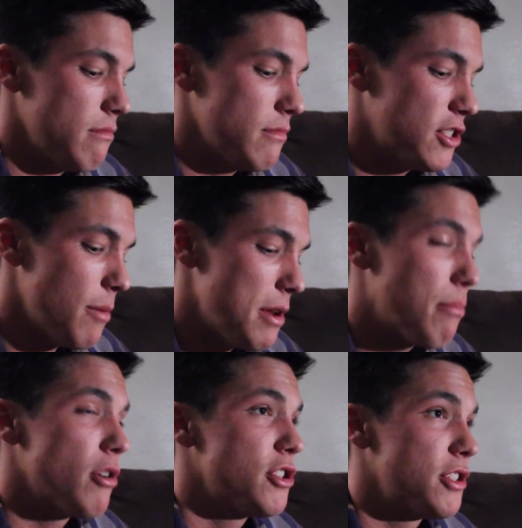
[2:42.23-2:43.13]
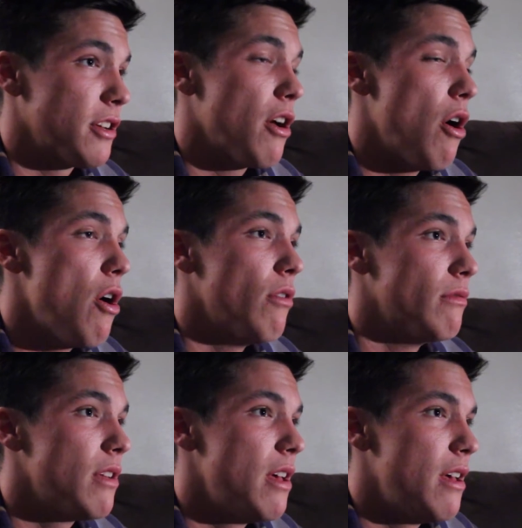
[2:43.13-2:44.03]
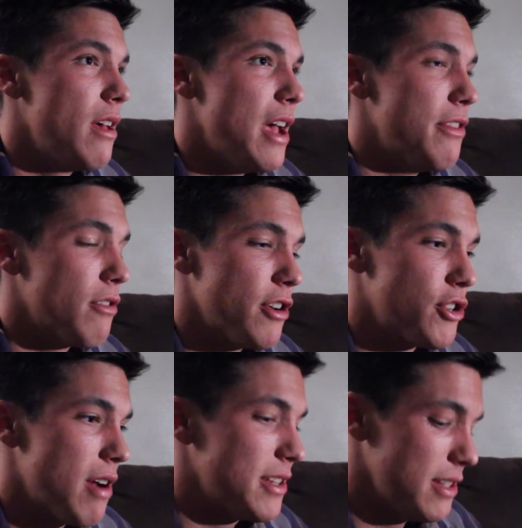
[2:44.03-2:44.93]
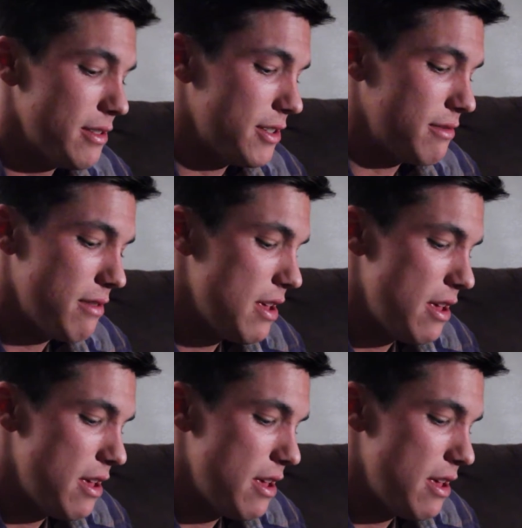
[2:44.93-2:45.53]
somebody purchased a cajon and their address is